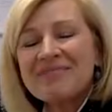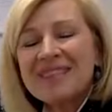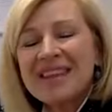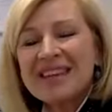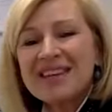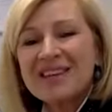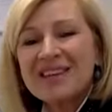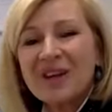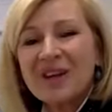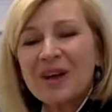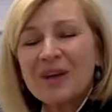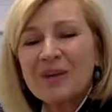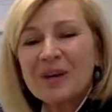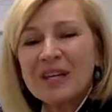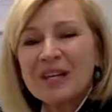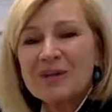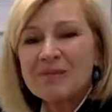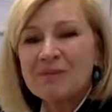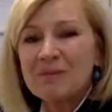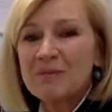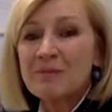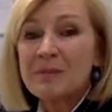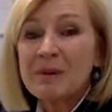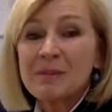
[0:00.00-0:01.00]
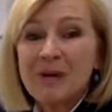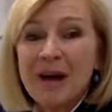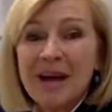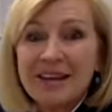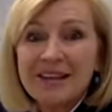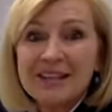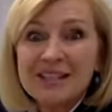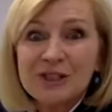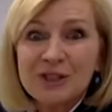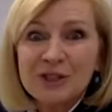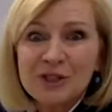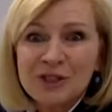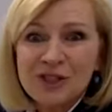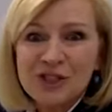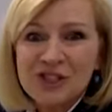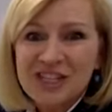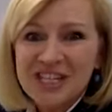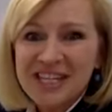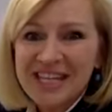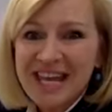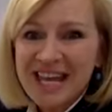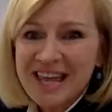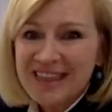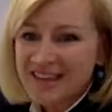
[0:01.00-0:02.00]
you know, we can be part of the solution
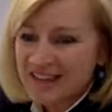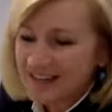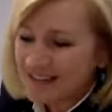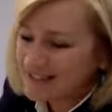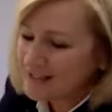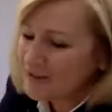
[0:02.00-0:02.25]
together.